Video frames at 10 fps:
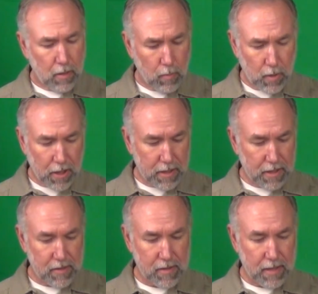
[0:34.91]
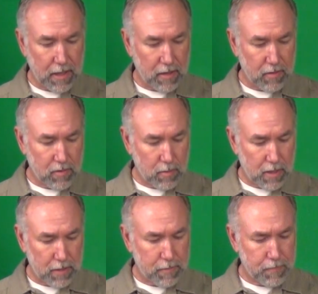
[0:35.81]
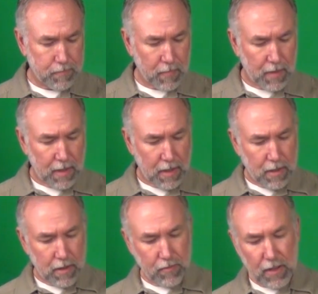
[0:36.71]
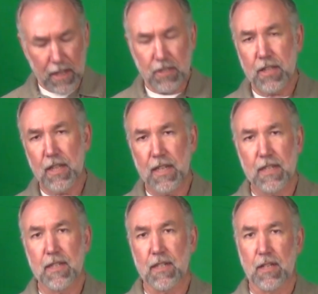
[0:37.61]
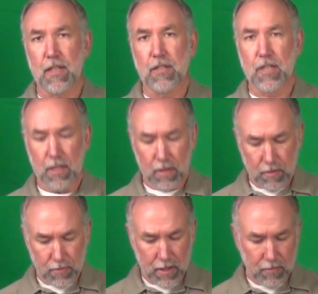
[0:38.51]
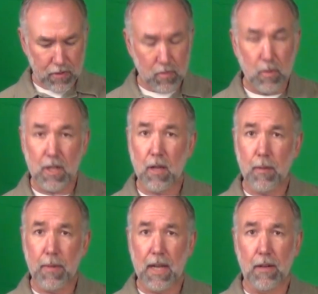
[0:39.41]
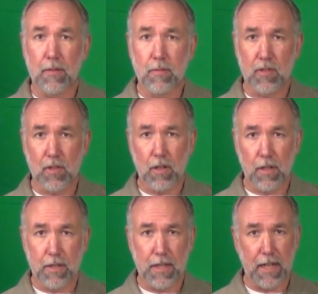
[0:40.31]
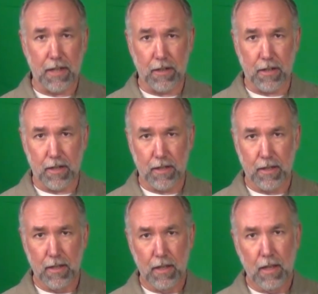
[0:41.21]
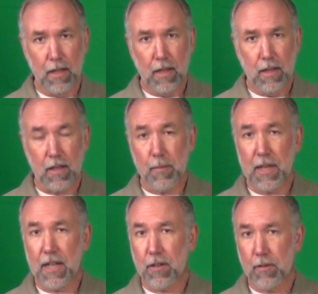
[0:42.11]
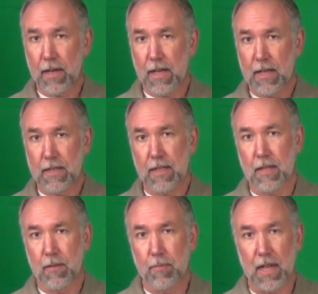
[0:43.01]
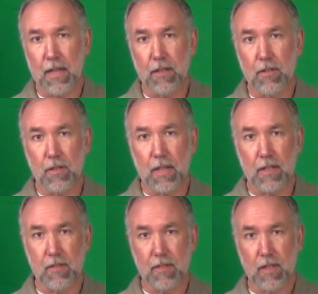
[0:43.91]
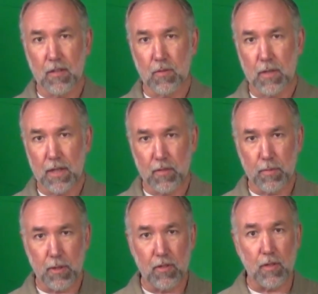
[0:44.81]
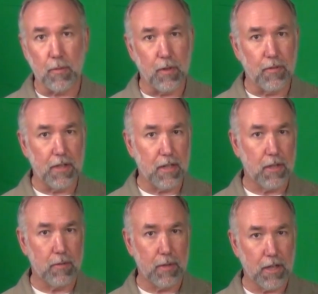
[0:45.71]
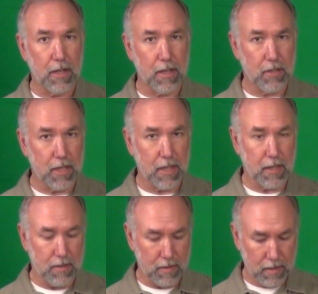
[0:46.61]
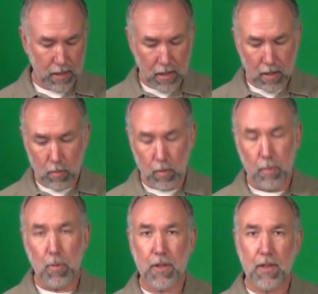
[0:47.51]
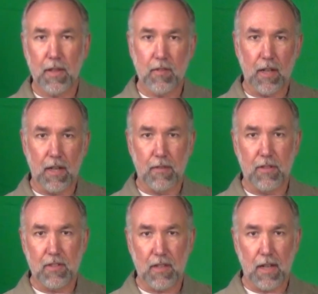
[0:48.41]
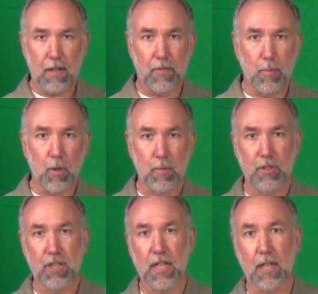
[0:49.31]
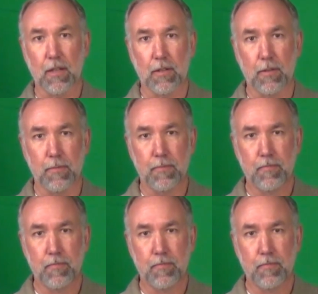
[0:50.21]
What are these things? Well, they're flashing light technology. The very first one to come out was called Night Guard. The company had a great idea. Back in 2006, when I was producing a movie called Regarding Chickens, we put these on every side of a portable chicken coop.